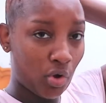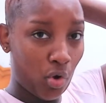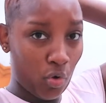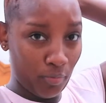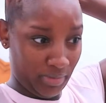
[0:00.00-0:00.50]

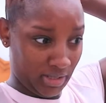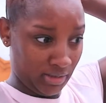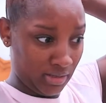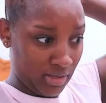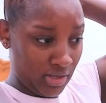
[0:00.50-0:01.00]

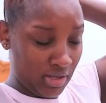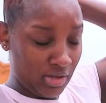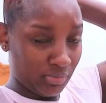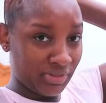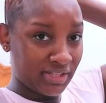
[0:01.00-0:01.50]
oatmeal
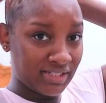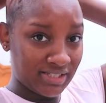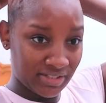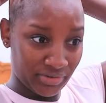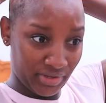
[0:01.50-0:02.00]
with
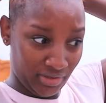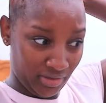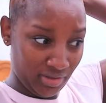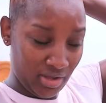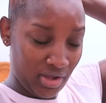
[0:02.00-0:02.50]

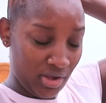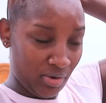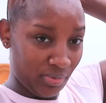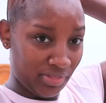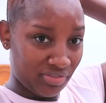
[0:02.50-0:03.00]
cereal,
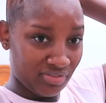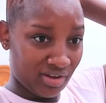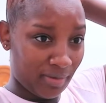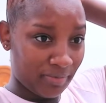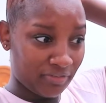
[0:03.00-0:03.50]
with a
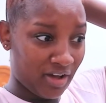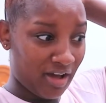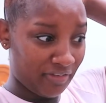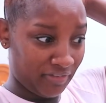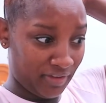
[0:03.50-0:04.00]
cup of
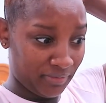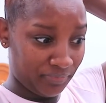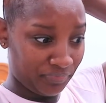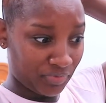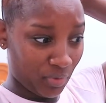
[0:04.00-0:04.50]
coffee,
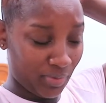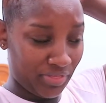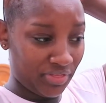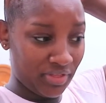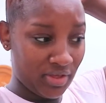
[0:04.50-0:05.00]

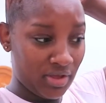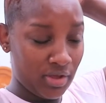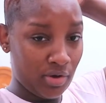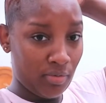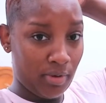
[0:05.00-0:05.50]
with
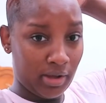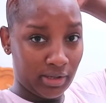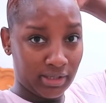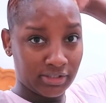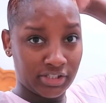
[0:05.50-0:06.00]

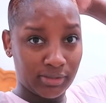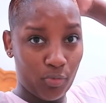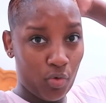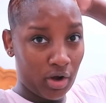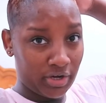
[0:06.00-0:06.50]
some
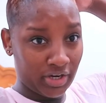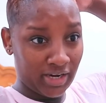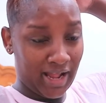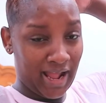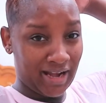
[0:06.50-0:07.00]

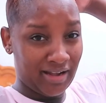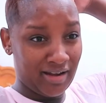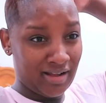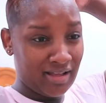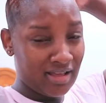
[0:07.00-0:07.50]
water
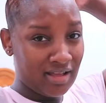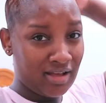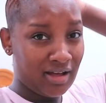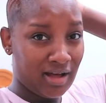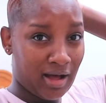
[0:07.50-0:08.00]
and
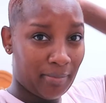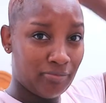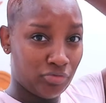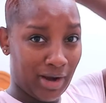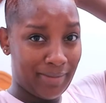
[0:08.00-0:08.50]
a
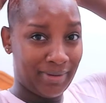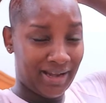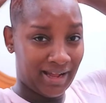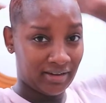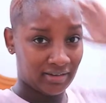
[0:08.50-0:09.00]
bright
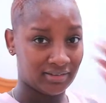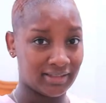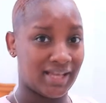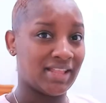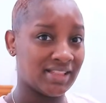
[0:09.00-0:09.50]
banana,
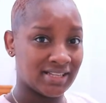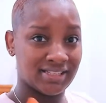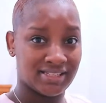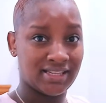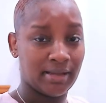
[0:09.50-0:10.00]
and this
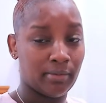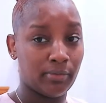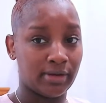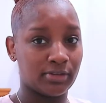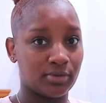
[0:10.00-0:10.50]
is saying my
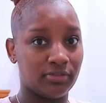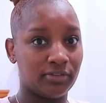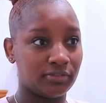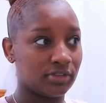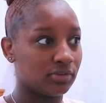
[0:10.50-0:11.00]
weight is one
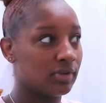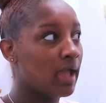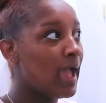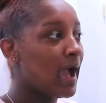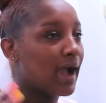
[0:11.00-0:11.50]
fifty-three.
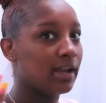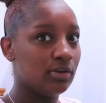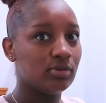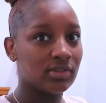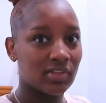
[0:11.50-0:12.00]
I
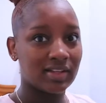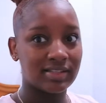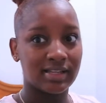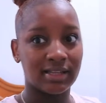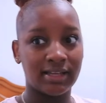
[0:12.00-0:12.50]
knew that that
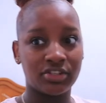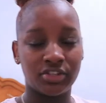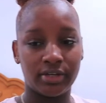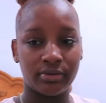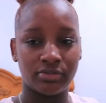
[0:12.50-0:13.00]
scale
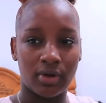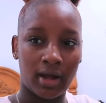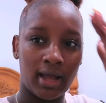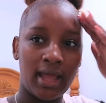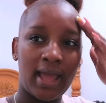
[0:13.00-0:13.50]
yesterday was
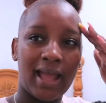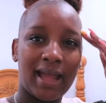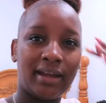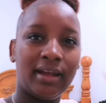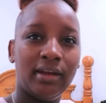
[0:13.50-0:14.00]
wrong.
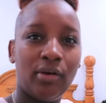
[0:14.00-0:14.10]
And